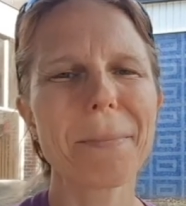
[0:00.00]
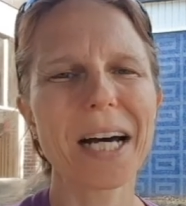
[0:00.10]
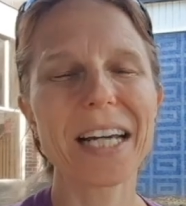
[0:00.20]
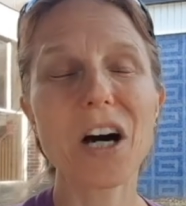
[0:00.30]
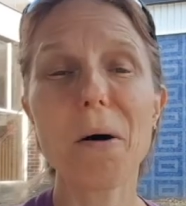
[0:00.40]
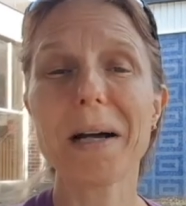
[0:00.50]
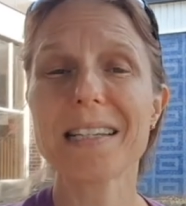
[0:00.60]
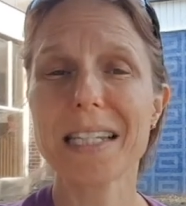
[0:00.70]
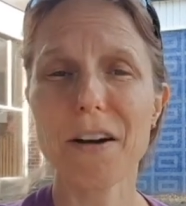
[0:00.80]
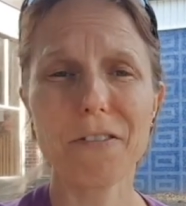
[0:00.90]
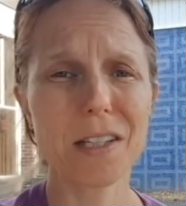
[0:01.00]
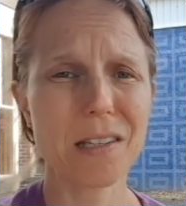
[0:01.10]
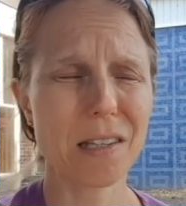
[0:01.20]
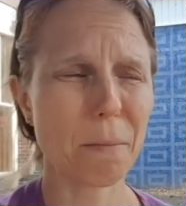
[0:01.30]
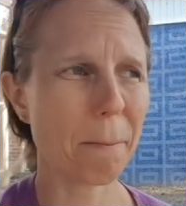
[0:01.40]
but all my stuff
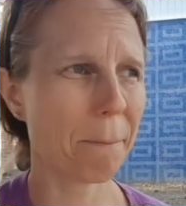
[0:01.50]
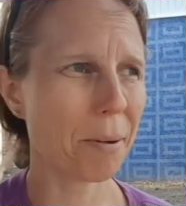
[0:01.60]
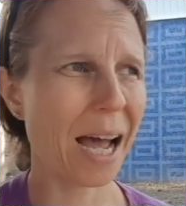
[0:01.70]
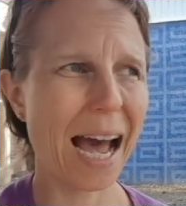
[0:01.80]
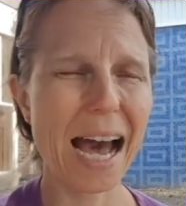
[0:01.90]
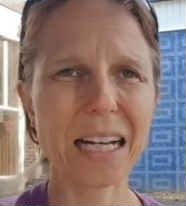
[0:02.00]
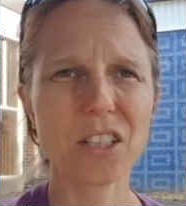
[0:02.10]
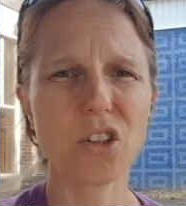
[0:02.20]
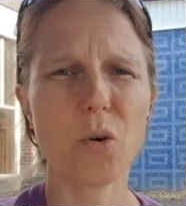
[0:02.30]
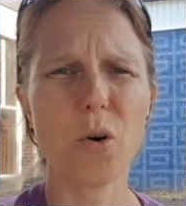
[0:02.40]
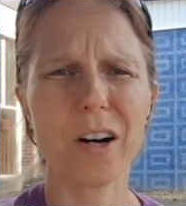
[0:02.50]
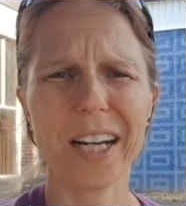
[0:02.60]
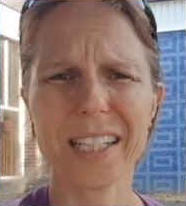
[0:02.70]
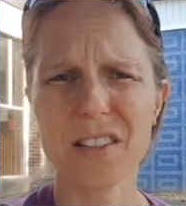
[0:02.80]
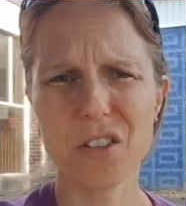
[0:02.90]
is packed or
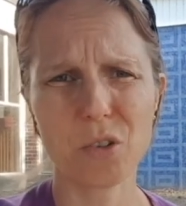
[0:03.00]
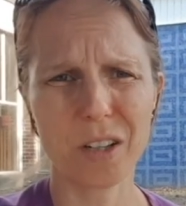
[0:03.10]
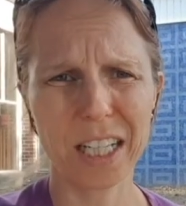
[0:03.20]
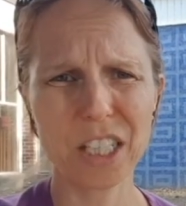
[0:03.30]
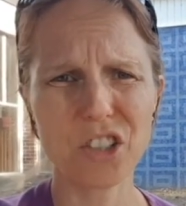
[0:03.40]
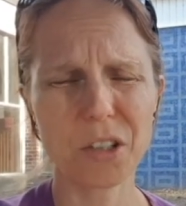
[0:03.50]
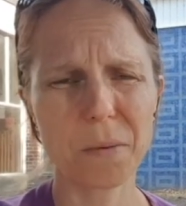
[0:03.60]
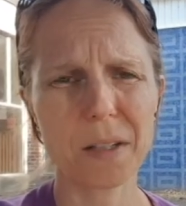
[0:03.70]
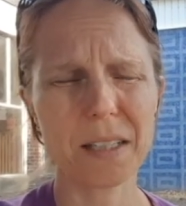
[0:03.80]
in storage.